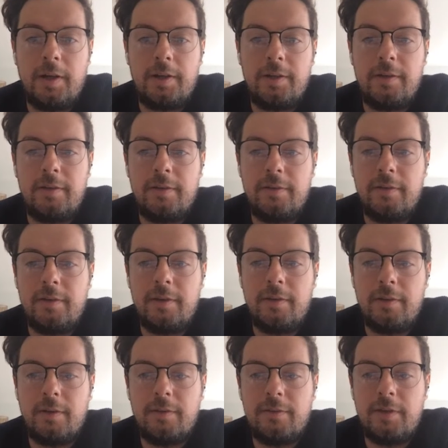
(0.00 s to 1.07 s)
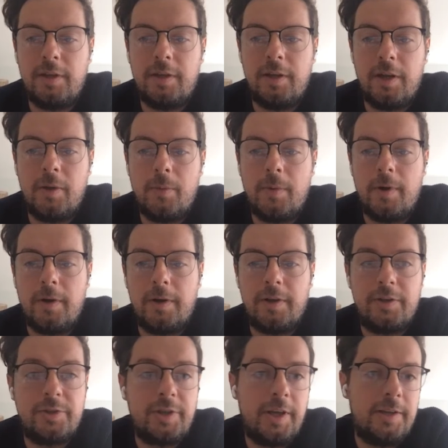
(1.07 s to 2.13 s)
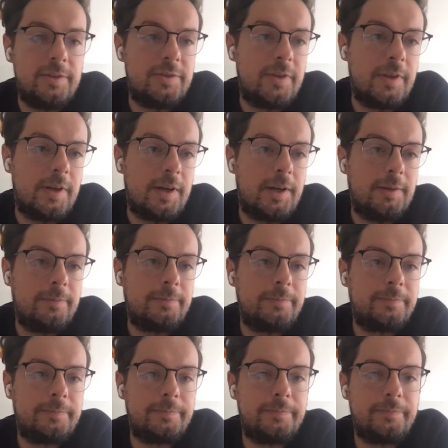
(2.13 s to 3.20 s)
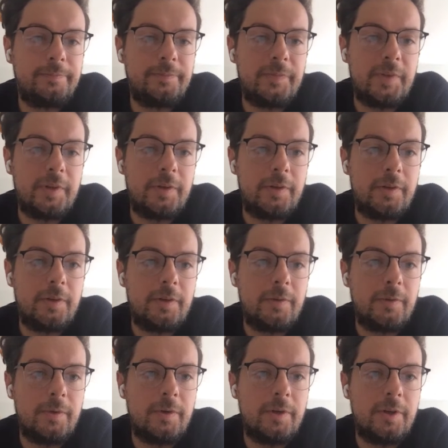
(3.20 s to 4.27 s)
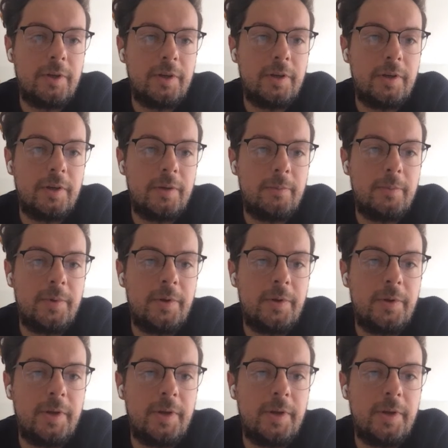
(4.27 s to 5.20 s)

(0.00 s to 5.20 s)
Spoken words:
I can say, you know what, I'm going to change that, and I'm going to